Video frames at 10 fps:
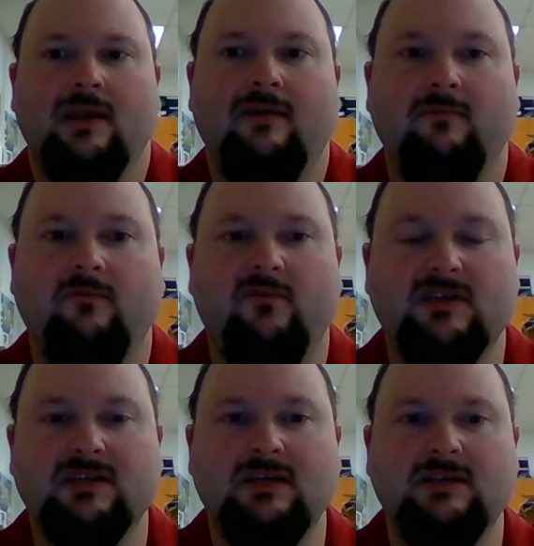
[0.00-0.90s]
that I've
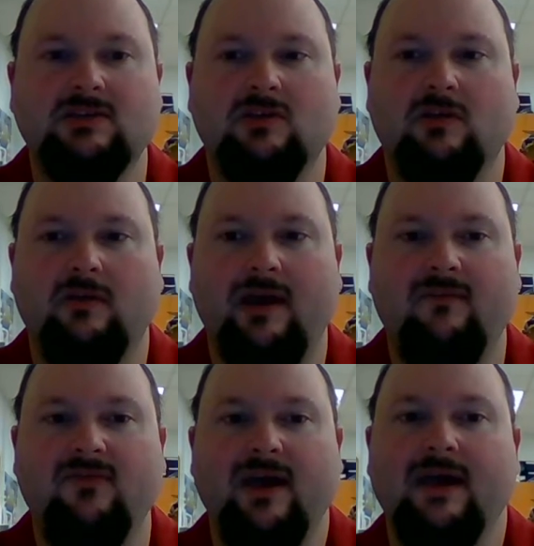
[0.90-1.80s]
visited, so they'll
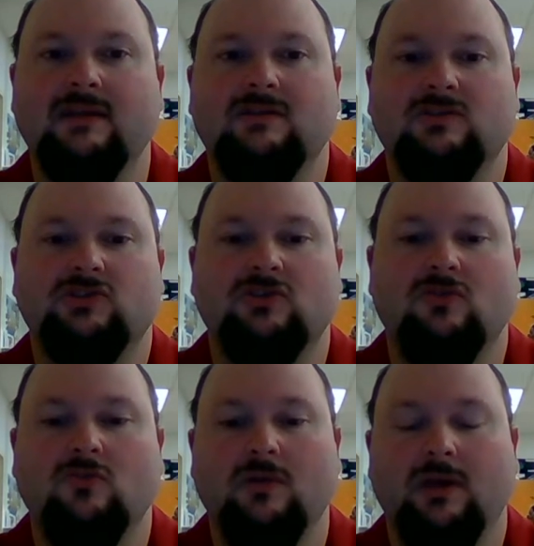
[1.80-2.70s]
have that to
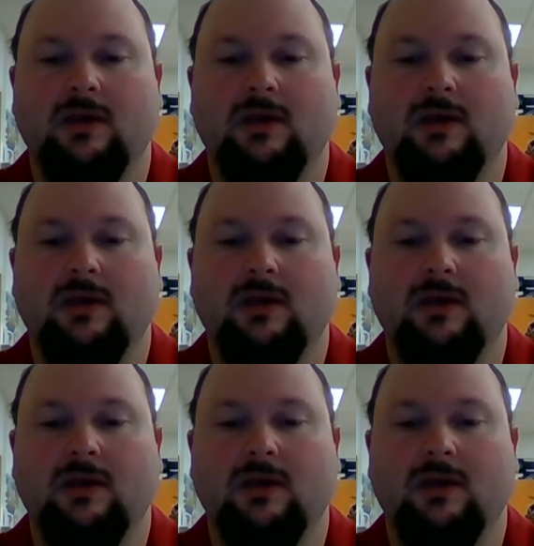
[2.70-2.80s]
show